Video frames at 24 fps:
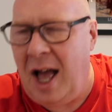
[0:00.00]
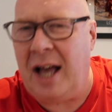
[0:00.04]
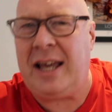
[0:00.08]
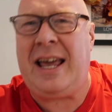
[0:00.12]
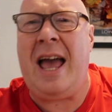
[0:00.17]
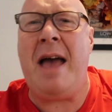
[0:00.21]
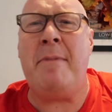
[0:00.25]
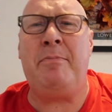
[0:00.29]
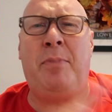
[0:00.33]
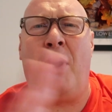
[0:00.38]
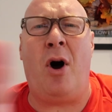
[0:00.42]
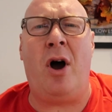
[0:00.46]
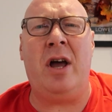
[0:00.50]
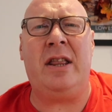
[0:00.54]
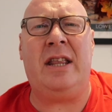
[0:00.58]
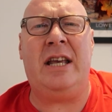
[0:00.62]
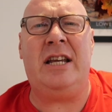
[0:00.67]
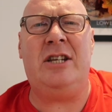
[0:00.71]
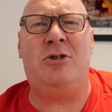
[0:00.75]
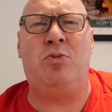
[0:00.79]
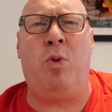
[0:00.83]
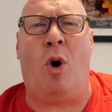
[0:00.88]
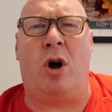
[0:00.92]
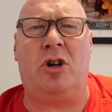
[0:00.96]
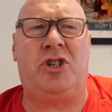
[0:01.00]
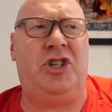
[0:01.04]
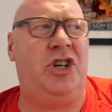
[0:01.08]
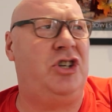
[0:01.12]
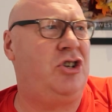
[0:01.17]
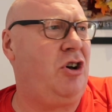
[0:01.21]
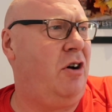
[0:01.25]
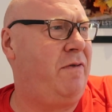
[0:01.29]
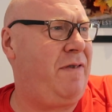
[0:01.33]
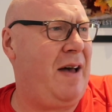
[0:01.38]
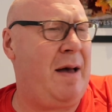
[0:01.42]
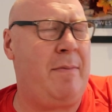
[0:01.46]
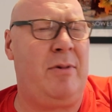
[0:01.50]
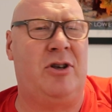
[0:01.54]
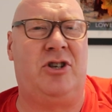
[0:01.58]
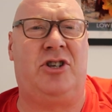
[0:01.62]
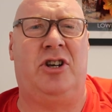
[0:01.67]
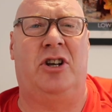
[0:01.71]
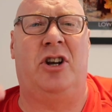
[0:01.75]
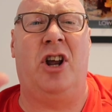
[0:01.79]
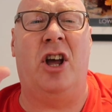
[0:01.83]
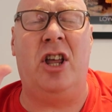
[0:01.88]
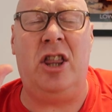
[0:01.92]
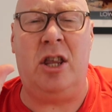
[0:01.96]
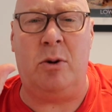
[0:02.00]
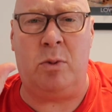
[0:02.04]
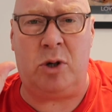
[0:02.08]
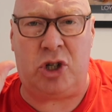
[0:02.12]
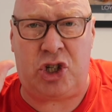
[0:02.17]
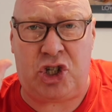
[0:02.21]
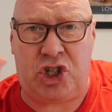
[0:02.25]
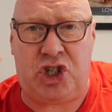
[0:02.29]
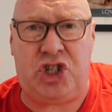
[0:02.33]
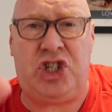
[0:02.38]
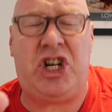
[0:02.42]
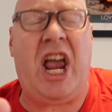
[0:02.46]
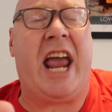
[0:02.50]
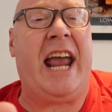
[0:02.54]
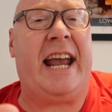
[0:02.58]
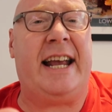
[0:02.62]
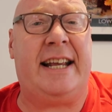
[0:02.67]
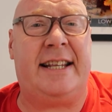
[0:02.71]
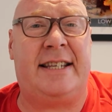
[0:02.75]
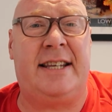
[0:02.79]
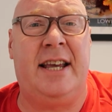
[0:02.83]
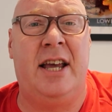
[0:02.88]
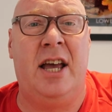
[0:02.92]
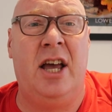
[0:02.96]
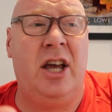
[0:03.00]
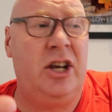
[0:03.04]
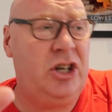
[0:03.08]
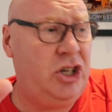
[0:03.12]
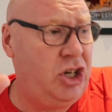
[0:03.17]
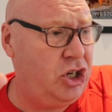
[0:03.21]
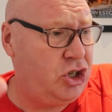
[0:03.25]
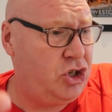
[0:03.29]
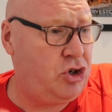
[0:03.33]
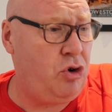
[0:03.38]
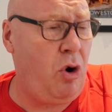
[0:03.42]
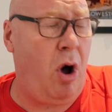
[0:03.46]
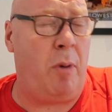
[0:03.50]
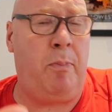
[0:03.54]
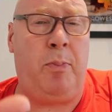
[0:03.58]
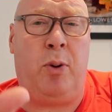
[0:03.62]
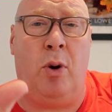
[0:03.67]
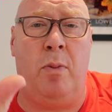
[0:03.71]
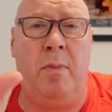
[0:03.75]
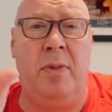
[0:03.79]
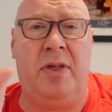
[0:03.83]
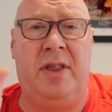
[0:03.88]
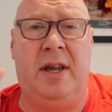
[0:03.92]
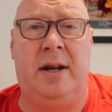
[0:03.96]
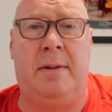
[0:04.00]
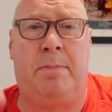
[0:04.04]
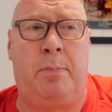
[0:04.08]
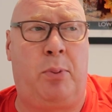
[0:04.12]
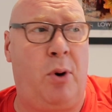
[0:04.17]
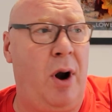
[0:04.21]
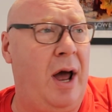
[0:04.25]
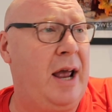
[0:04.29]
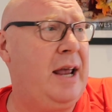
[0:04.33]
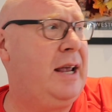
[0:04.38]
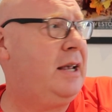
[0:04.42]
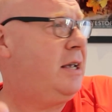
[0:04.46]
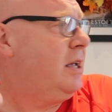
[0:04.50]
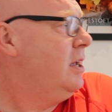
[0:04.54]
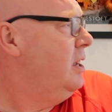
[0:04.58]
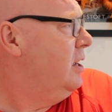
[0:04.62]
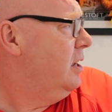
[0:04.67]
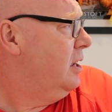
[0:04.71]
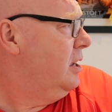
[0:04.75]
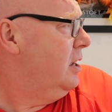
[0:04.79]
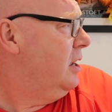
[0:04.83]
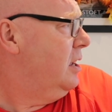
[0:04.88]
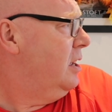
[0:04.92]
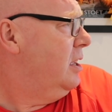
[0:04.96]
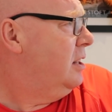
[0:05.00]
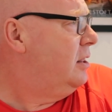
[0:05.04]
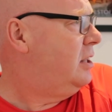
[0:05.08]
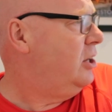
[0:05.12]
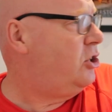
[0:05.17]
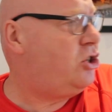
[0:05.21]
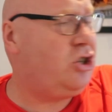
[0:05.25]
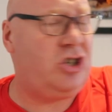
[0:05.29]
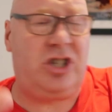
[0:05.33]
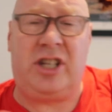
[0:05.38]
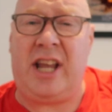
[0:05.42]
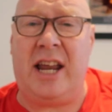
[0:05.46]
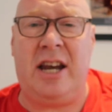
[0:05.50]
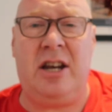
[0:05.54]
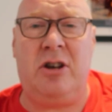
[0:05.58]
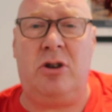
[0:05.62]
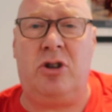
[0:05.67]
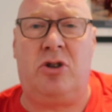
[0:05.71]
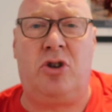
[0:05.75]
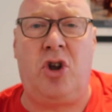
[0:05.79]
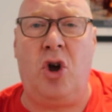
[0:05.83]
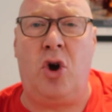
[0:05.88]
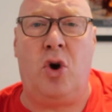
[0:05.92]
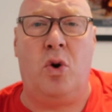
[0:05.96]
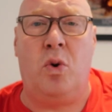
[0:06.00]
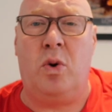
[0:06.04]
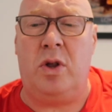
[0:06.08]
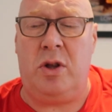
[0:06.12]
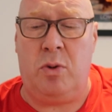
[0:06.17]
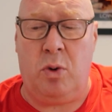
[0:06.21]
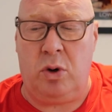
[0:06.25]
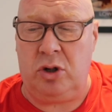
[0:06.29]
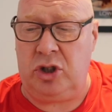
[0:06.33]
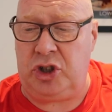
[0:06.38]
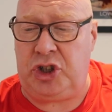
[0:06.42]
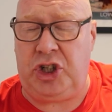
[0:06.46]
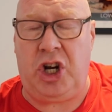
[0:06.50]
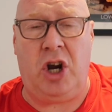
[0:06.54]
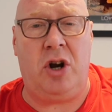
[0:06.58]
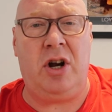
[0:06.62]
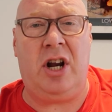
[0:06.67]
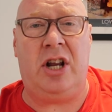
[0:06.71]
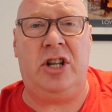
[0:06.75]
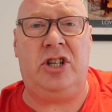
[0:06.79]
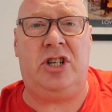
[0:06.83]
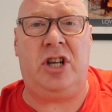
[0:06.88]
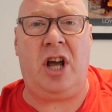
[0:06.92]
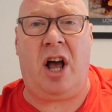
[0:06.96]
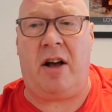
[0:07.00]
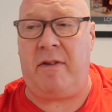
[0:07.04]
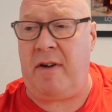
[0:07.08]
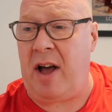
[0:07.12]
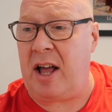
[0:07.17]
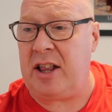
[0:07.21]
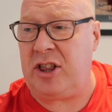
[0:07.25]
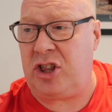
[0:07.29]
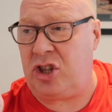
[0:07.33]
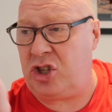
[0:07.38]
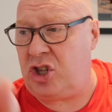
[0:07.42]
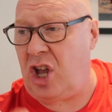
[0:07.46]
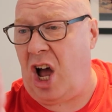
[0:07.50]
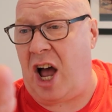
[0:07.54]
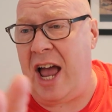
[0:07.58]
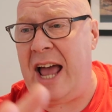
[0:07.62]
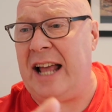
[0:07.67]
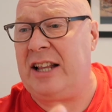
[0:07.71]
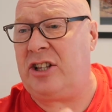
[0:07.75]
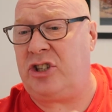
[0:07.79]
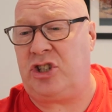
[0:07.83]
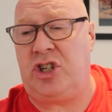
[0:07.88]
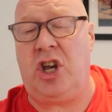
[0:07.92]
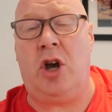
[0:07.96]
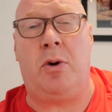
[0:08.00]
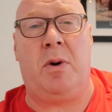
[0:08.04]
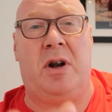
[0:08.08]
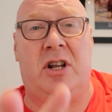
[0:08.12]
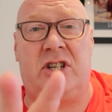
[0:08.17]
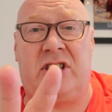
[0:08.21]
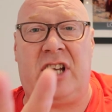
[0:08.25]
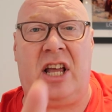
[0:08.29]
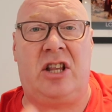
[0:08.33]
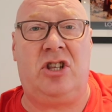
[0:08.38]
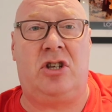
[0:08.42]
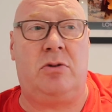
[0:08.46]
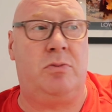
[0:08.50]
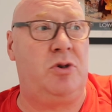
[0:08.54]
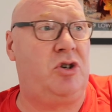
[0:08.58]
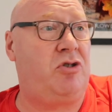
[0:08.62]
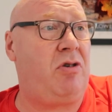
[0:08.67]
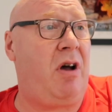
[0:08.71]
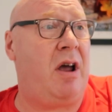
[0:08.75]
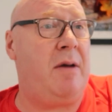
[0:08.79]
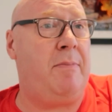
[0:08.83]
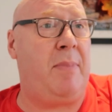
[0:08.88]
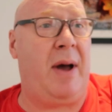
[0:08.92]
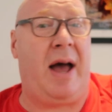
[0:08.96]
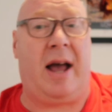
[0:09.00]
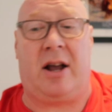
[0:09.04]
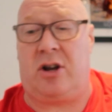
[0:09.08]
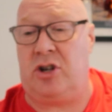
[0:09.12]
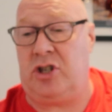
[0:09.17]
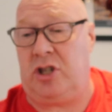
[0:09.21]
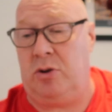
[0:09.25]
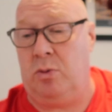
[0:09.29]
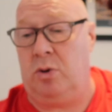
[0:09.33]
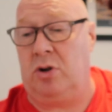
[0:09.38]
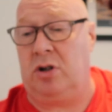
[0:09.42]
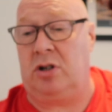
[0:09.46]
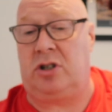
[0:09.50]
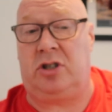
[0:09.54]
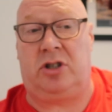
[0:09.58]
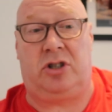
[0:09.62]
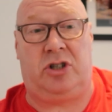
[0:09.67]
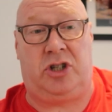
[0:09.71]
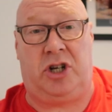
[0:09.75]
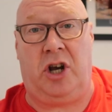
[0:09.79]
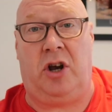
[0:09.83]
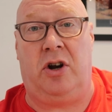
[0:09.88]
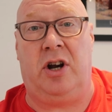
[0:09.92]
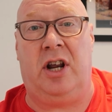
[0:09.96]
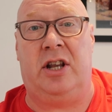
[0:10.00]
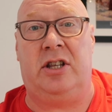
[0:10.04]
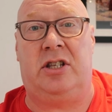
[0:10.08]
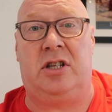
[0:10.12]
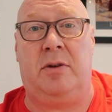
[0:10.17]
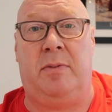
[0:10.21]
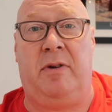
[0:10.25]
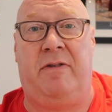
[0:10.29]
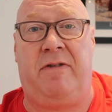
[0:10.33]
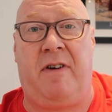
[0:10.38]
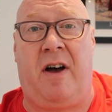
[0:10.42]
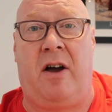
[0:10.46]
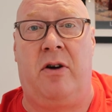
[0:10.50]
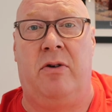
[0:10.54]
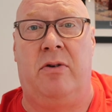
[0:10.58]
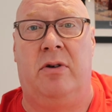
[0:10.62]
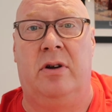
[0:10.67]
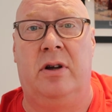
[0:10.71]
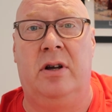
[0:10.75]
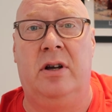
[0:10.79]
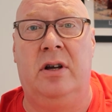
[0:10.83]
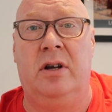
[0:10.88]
kept buying these watches off Amazon and they were shit. You drop them, they break. They just didn't do, they won't tune into, I had two and I sent them straight back because they won't tune into my phone.